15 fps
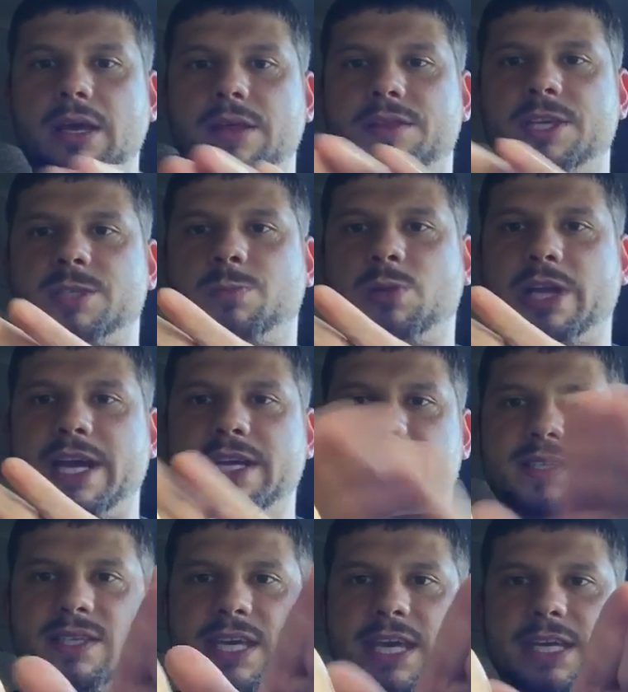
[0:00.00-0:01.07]
this blade
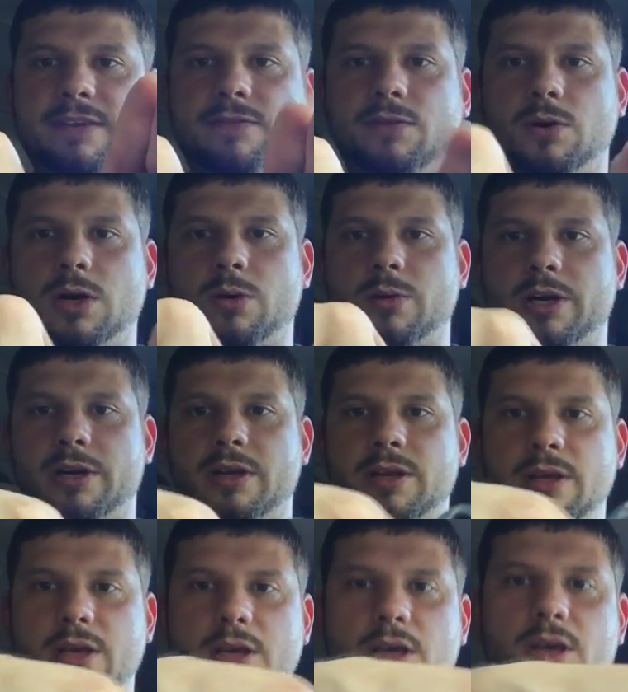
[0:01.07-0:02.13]
is kicked forward,
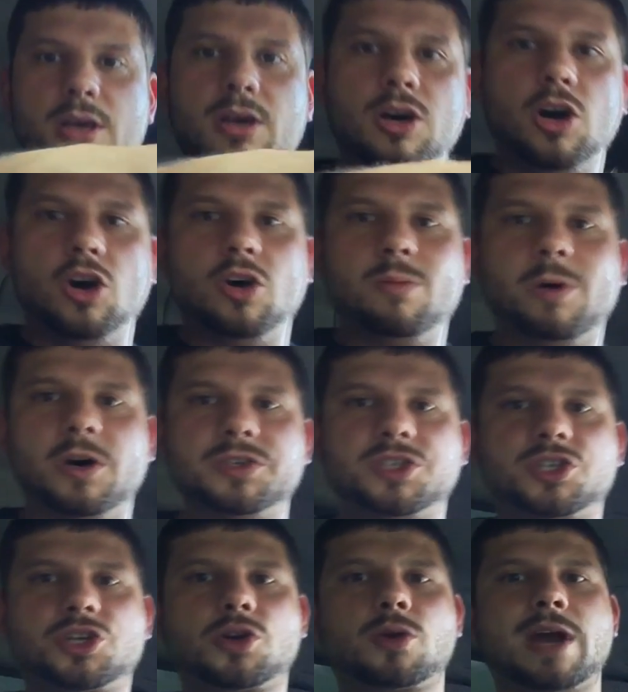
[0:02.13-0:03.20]
almost
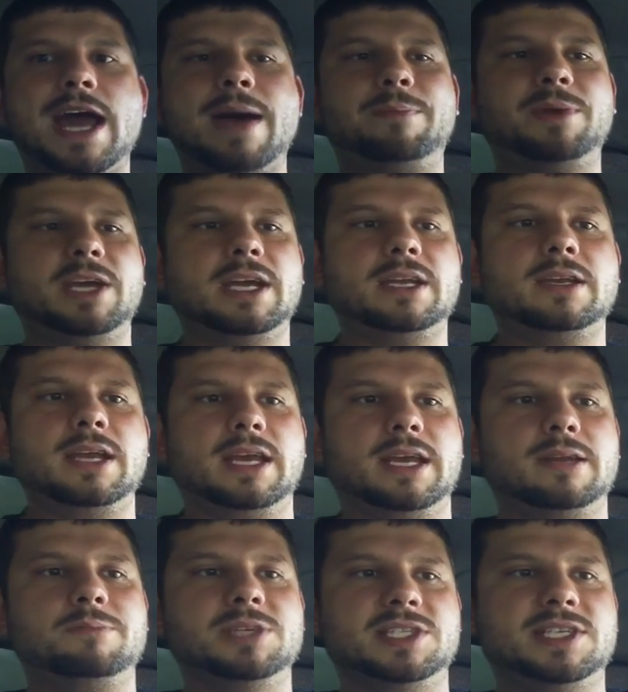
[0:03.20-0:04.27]
trapping
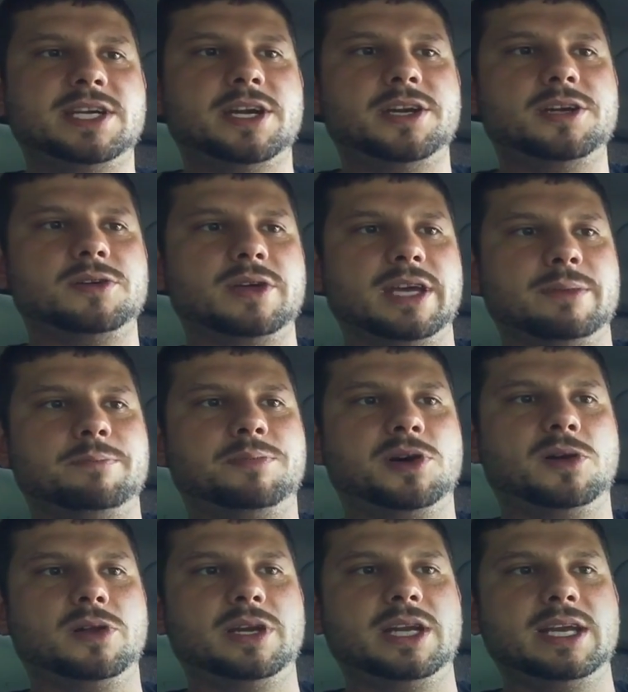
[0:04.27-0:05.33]
in material and
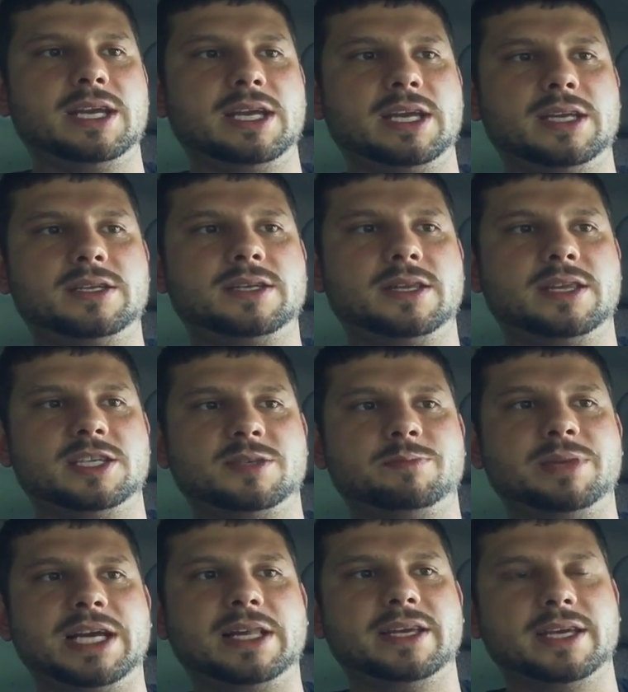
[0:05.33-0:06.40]
pulling it into this
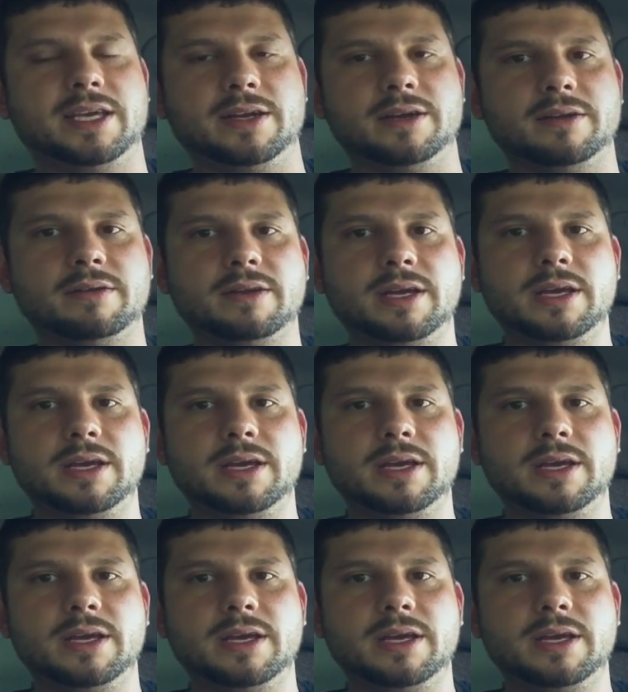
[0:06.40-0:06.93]
belly here.